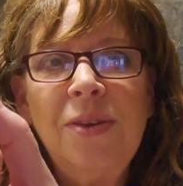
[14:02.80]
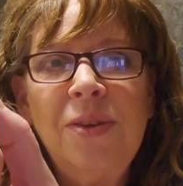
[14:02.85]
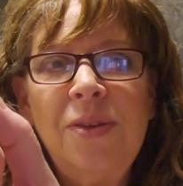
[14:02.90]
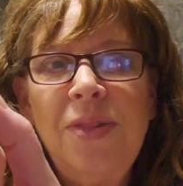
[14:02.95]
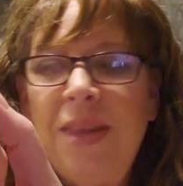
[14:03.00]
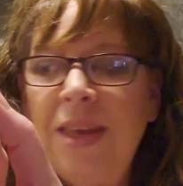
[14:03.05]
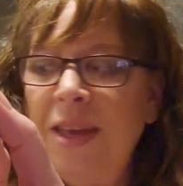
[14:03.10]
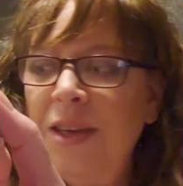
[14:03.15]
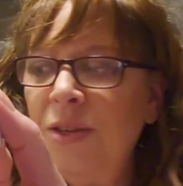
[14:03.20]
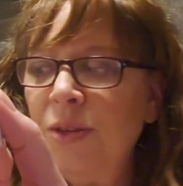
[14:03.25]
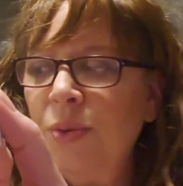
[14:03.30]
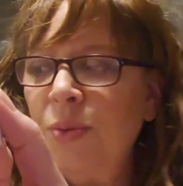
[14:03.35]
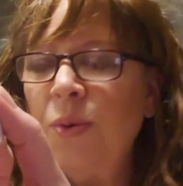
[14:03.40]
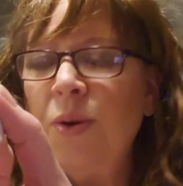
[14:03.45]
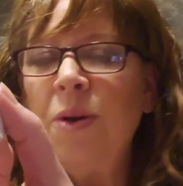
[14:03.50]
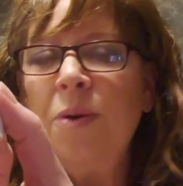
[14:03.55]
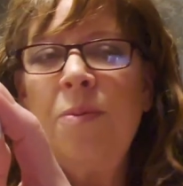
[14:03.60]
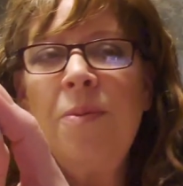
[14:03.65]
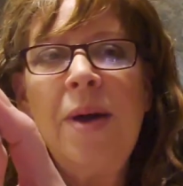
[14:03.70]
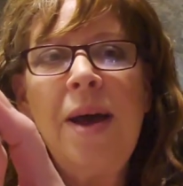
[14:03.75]
these
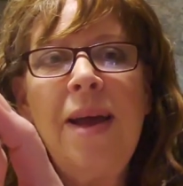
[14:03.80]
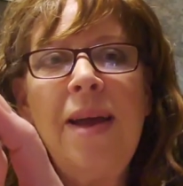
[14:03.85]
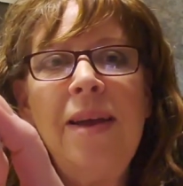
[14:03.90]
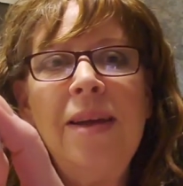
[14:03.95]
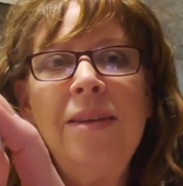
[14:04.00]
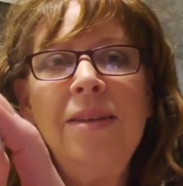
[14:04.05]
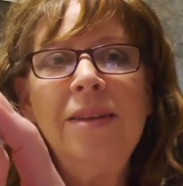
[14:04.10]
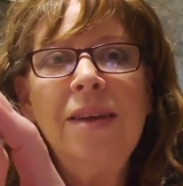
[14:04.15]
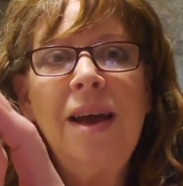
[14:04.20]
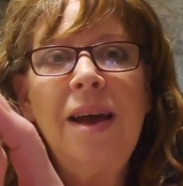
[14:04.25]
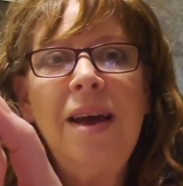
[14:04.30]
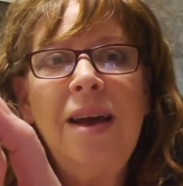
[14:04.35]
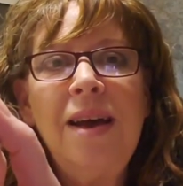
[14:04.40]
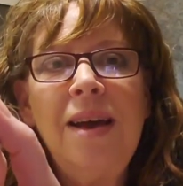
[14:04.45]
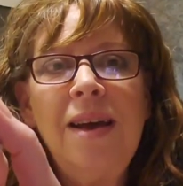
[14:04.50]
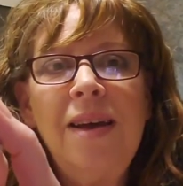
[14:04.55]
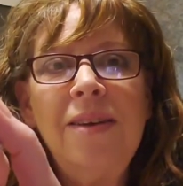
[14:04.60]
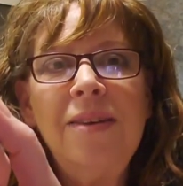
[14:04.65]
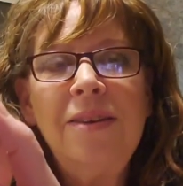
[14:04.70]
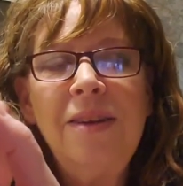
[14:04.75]
were my
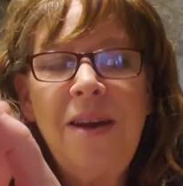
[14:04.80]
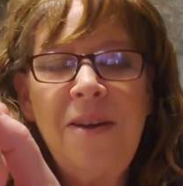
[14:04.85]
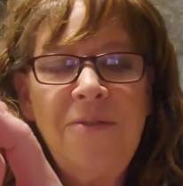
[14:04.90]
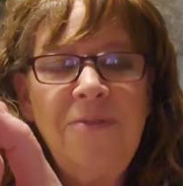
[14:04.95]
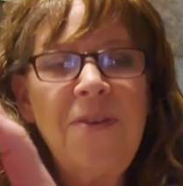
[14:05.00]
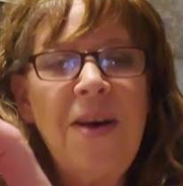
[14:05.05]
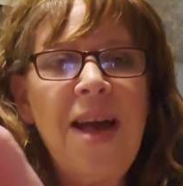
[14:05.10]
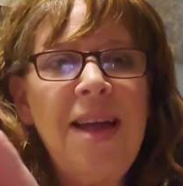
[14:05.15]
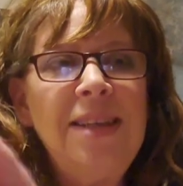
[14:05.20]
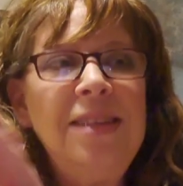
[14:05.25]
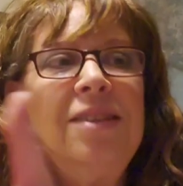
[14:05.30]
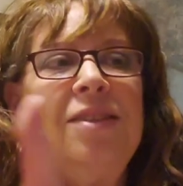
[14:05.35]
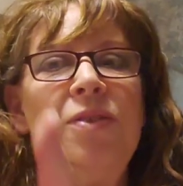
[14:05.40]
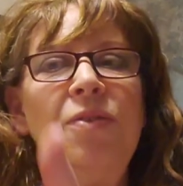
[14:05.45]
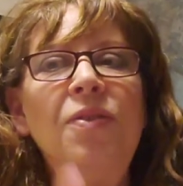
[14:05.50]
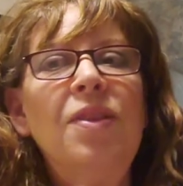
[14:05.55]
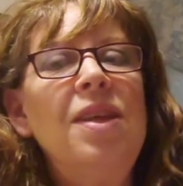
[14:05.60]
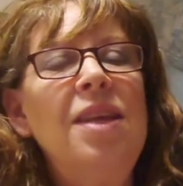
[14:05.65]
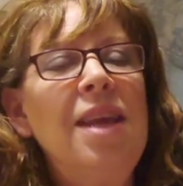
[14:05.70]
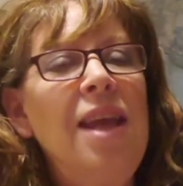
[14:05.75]
finds
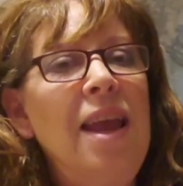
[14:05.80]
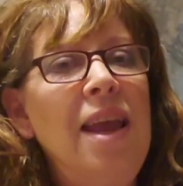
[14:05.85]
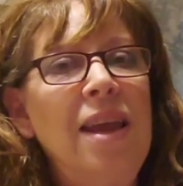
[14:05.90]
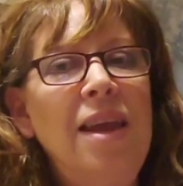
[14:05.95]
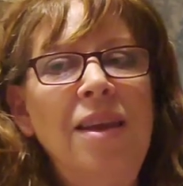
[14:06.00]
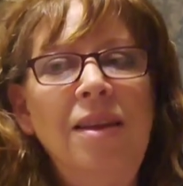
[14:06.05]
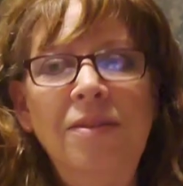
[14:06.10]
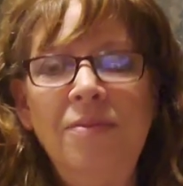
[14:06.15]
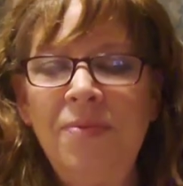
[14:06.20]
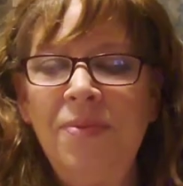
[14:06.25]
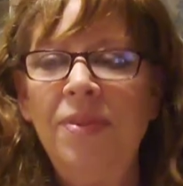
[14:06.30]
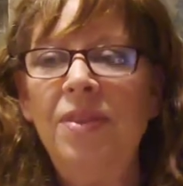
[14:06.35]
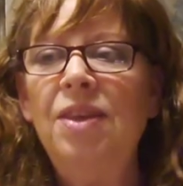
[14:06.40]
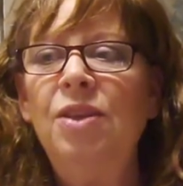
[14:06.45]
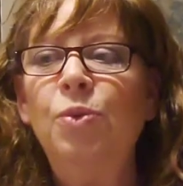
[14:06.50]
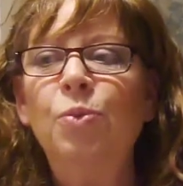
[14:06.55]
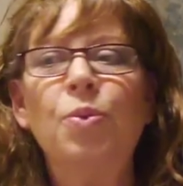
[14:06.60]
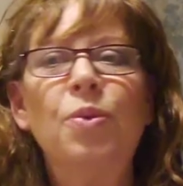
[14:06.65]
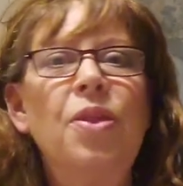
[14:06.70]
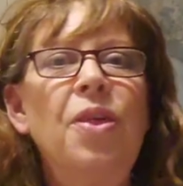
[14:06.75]
of the day.
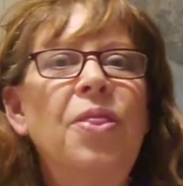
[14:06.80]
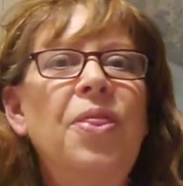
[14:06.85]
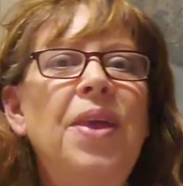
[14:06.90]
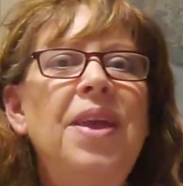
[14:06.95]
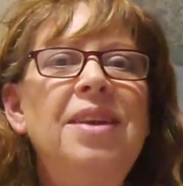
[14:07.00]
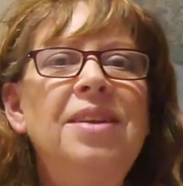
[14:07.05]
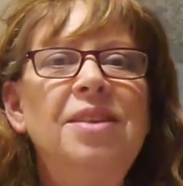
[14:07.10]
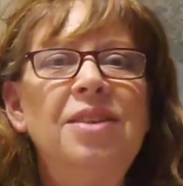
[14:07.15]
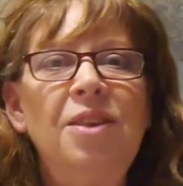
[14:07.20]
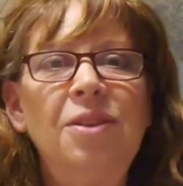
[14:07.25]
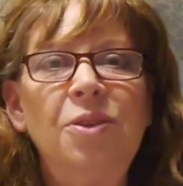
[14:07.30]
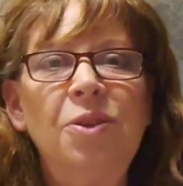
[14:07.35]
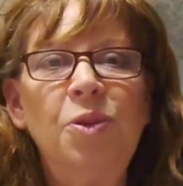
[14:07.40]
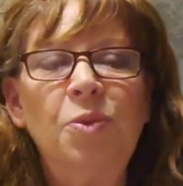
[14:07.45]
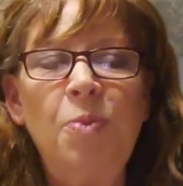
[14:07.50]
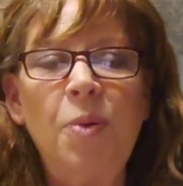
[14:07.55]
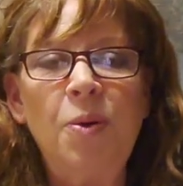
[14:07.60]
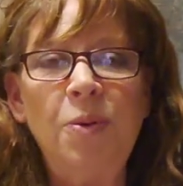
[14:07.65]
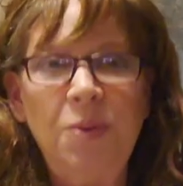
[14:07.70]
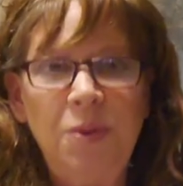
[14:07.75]
These were the things that
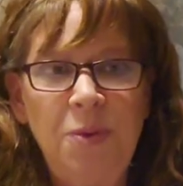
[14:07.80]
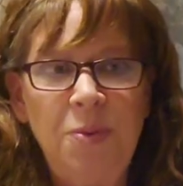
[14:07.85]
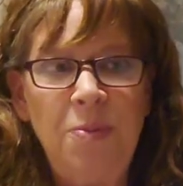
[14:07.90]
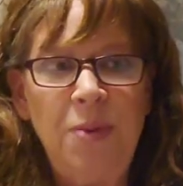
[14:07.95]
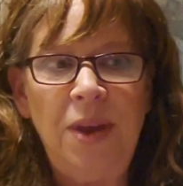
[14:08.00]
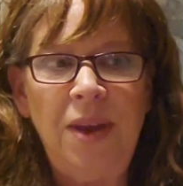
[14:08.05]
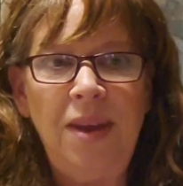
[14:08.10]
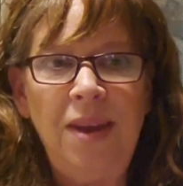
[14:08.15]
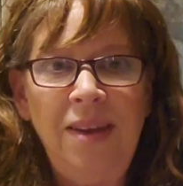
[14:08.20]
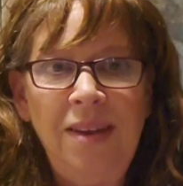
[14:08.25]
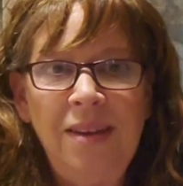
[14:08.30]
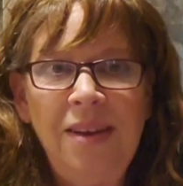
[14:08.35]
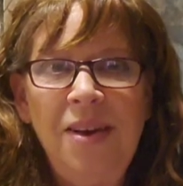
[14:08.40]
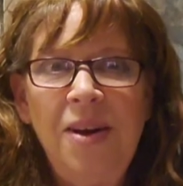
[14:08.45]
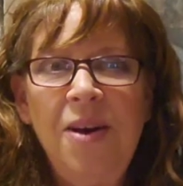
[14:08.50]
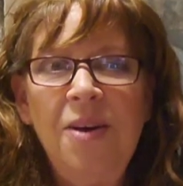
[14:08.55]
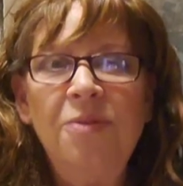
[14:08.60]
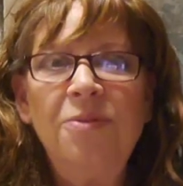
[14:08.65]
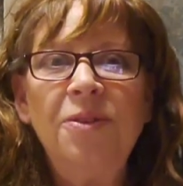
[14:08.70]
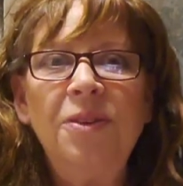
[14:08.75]
spoke to me.
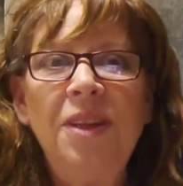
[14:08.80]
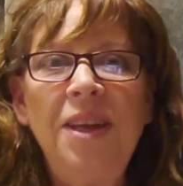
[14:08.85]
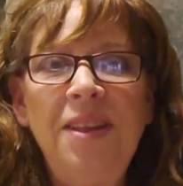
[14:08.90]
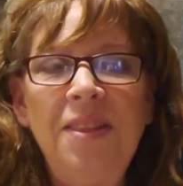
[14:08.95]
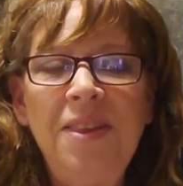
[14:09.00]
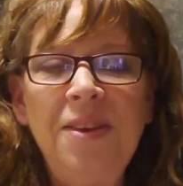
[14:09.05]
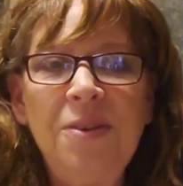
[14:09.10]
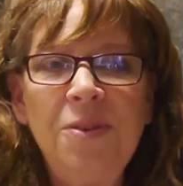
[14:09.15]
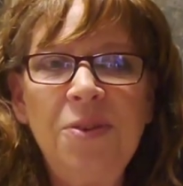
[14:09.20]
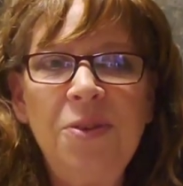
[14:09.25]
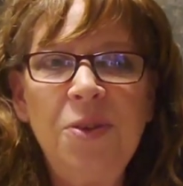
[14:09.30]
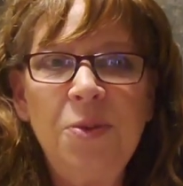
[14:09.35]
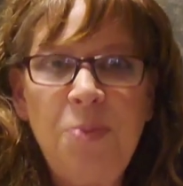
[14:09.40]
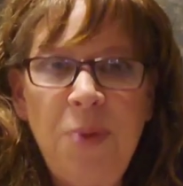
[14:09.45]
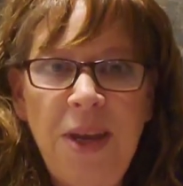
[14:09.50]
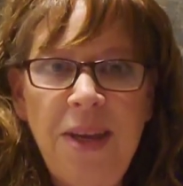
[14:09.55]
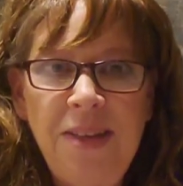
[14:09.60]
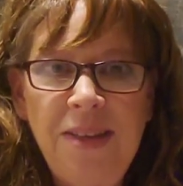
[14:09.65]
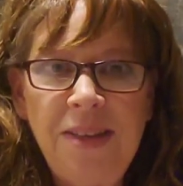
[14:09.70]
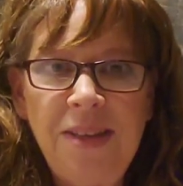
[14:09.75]
Hopefully they'll
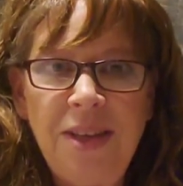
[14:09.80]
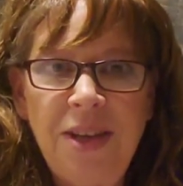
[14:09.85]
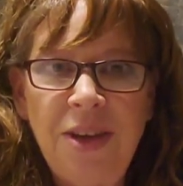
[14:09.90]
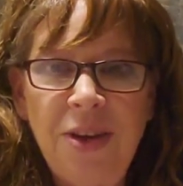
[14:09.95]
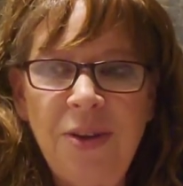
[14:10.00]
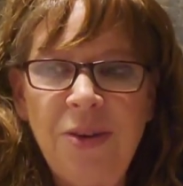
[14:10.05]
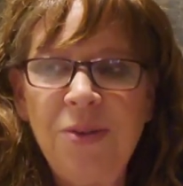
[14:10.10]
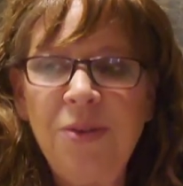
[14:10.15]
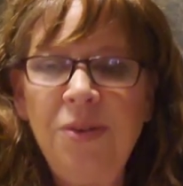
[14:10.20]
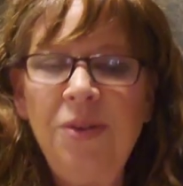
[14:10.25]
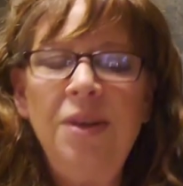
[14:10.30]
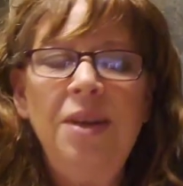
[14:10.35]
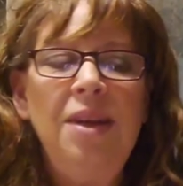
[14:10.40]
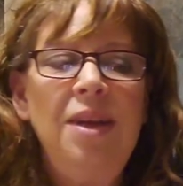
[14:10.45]
speak to you.